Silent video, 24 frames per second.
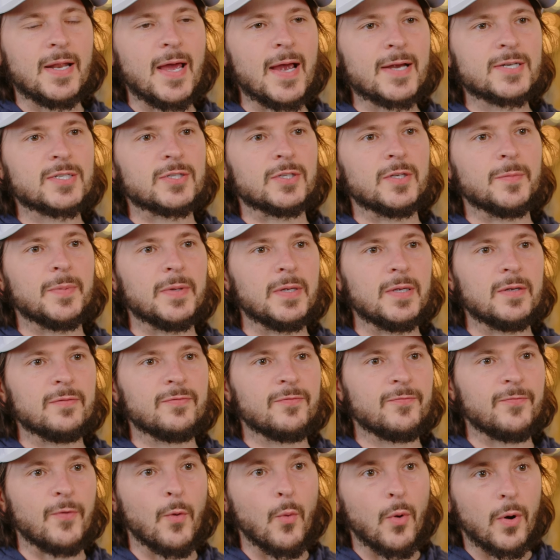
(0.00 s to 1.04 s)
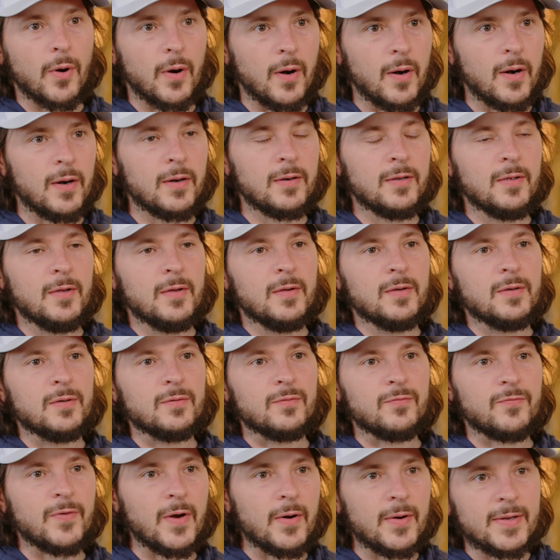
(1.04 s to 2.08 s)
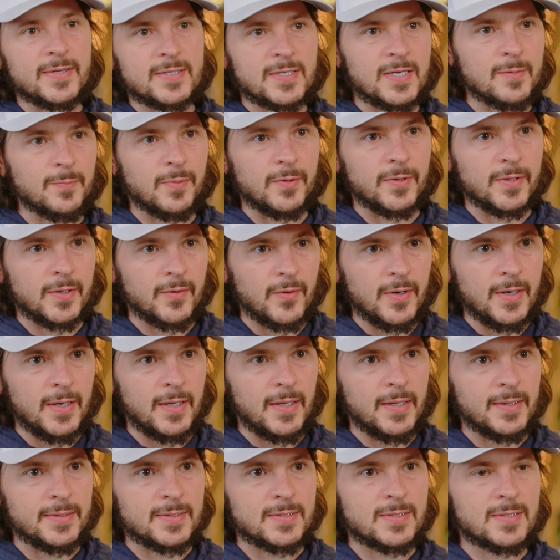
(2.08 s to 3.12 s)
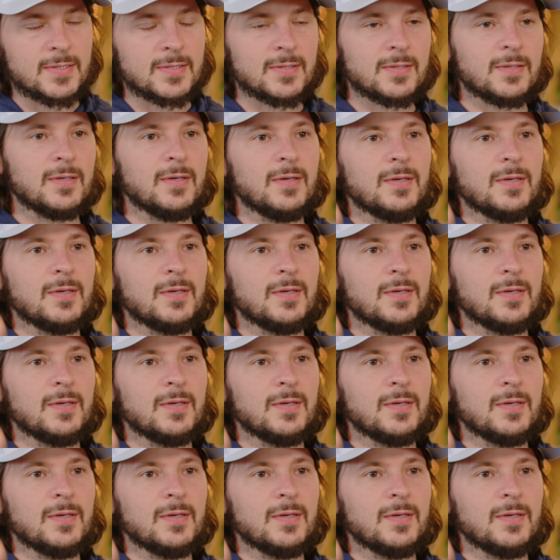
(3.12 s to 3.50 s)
actually be 4 very simple ingredients.